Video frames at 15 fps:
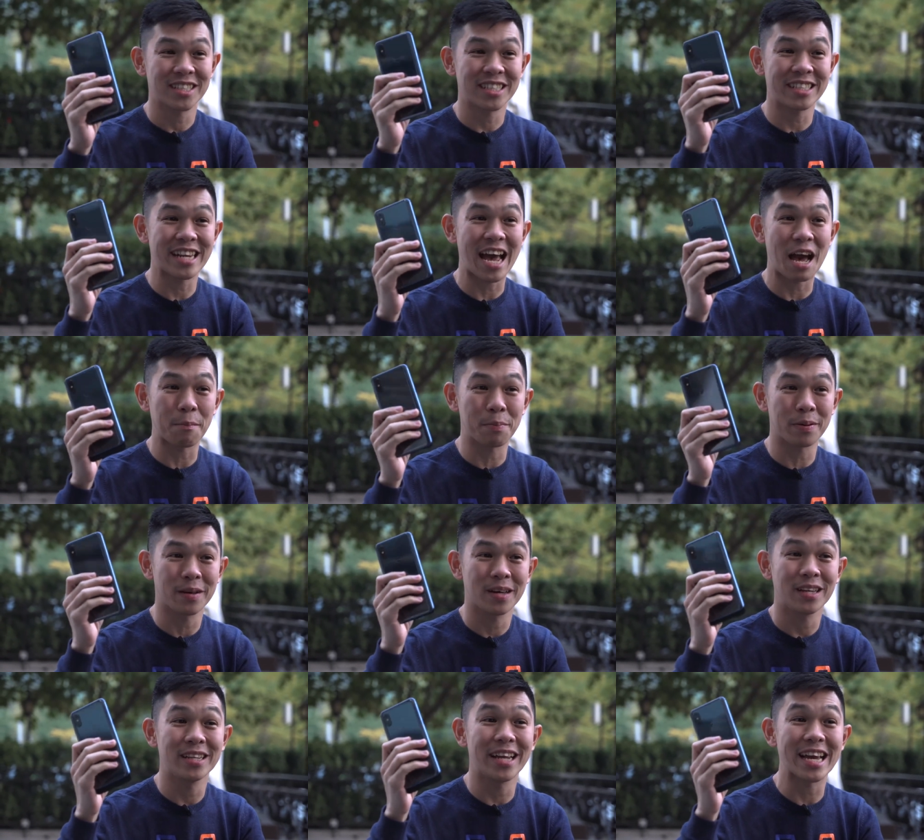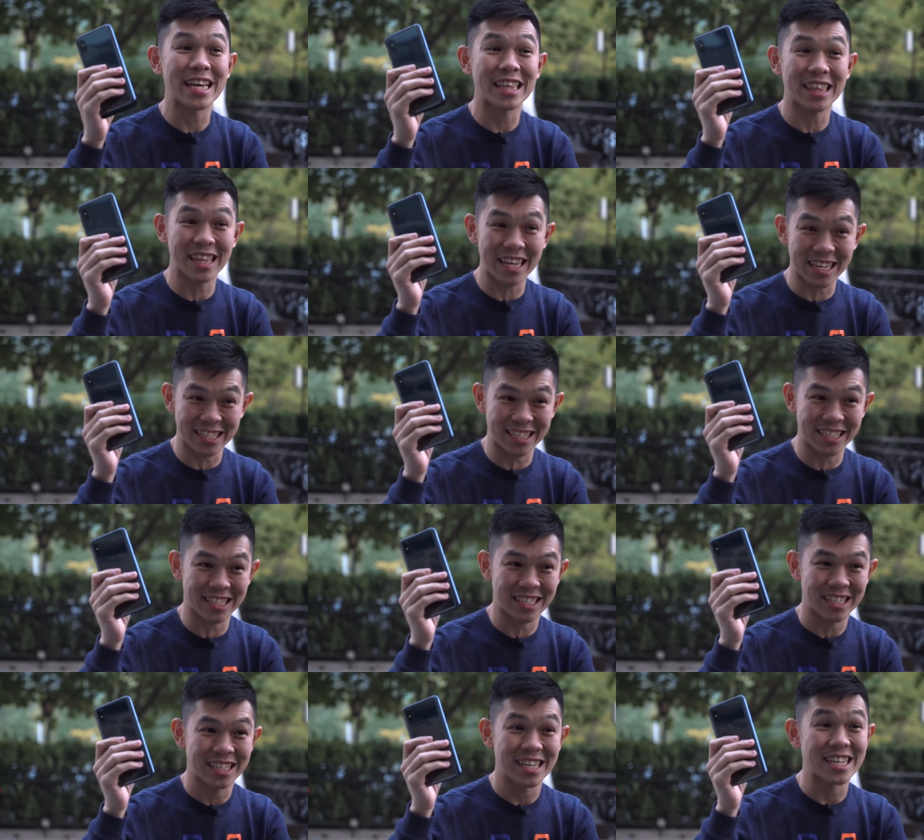snap like this
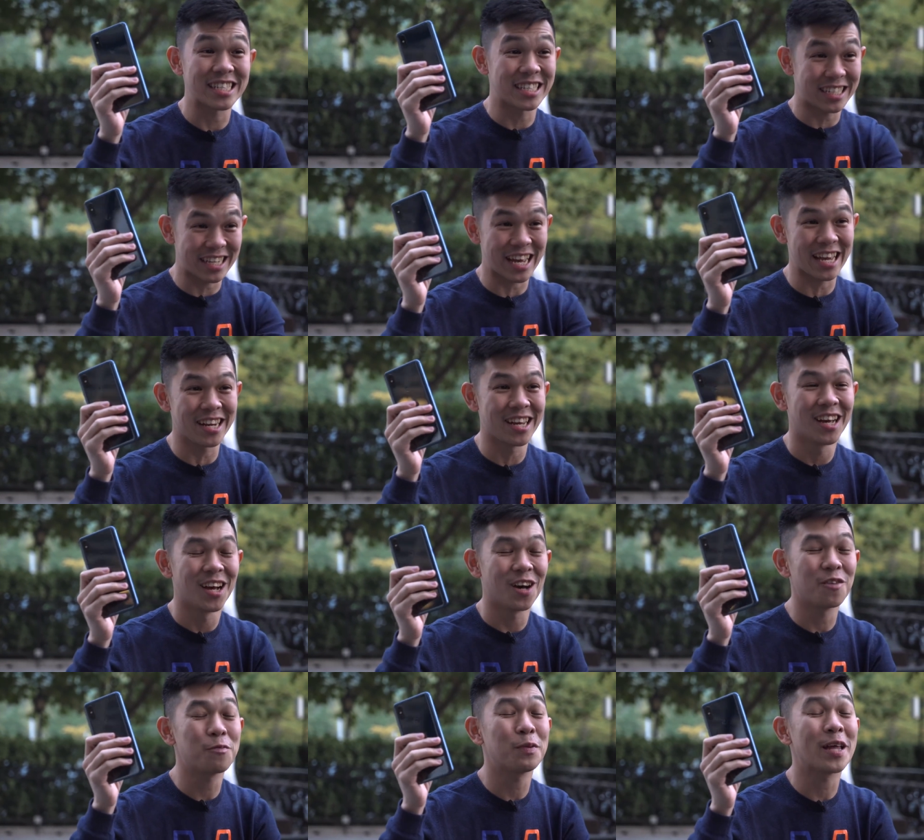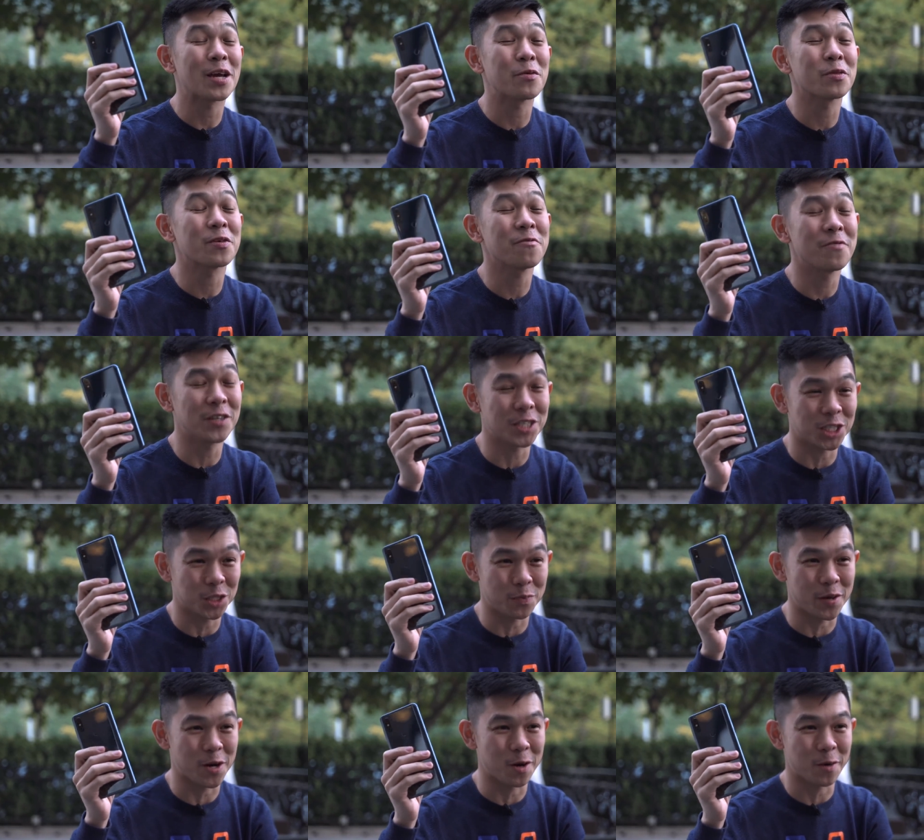instead of playing with a fidget
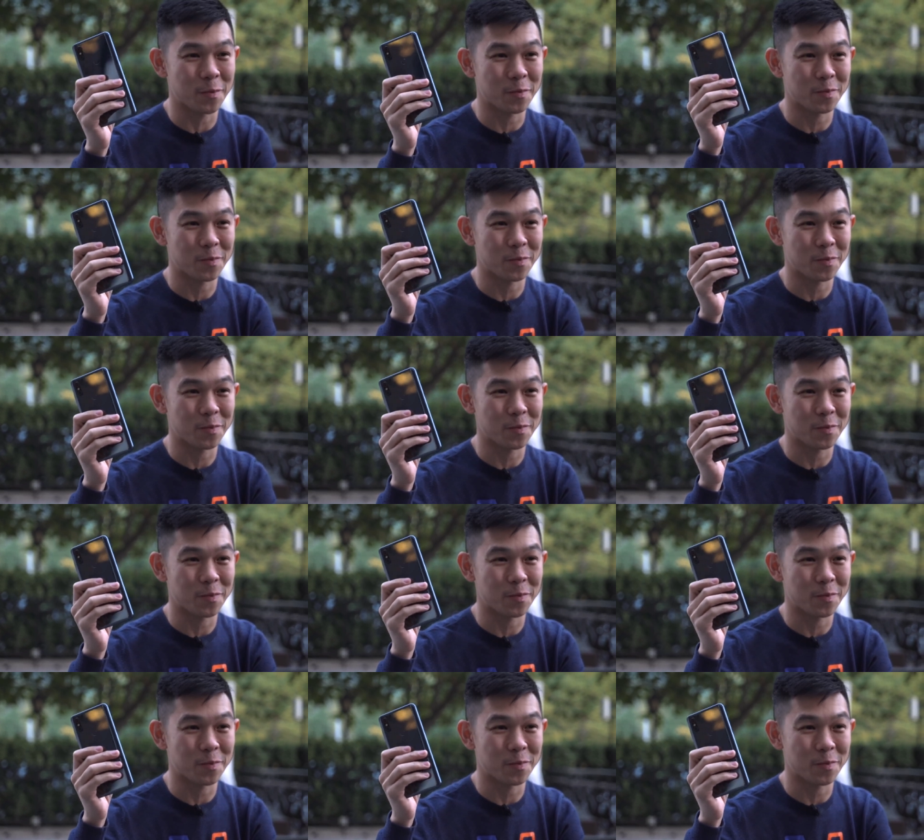spinner.